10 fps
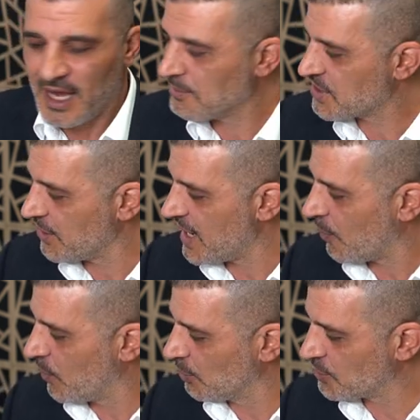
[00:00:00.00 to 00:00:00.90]
So yeah,
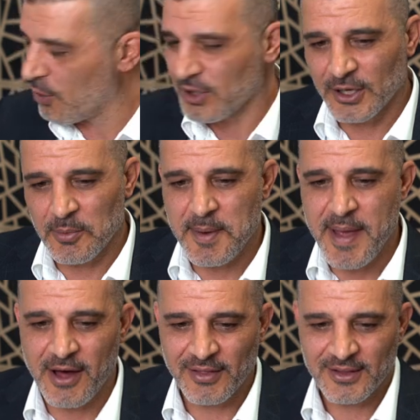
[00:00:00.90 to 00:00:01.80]
we'll talk a little bit
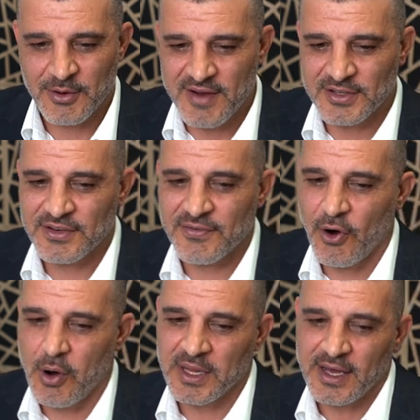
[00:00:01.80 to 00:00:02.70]
about the Reventon
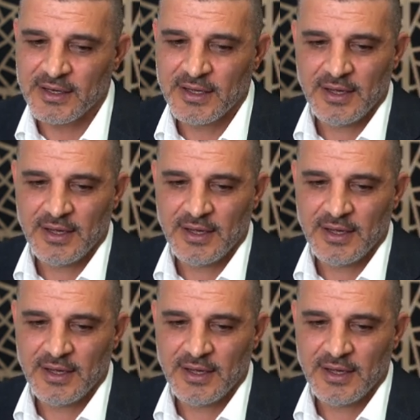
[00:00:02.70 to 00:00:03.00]
formula.